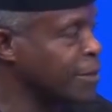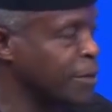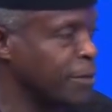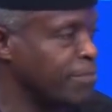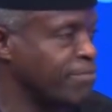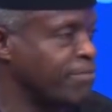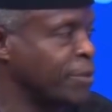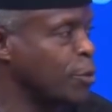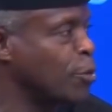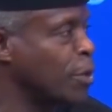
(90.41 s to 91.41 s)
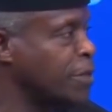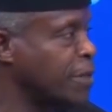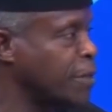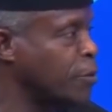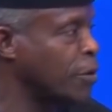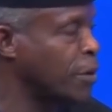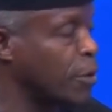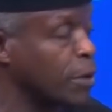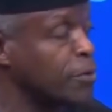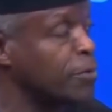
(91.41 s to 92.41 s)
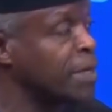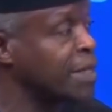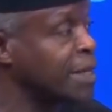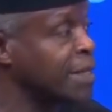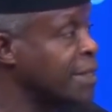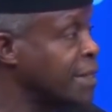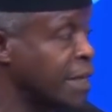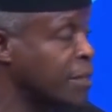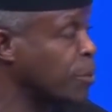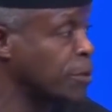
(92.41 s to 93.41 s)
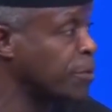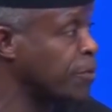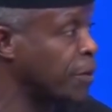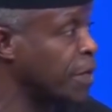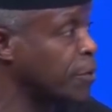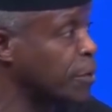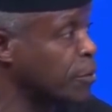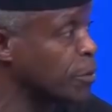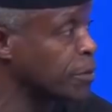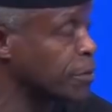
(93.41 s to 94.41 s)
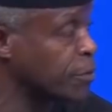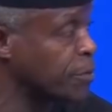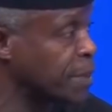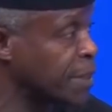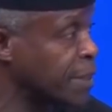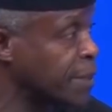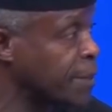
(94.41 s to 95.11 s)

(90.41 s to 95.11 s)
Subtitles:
So there's no question at all that we're going to make it as easy as possible for anyone who wants to do business.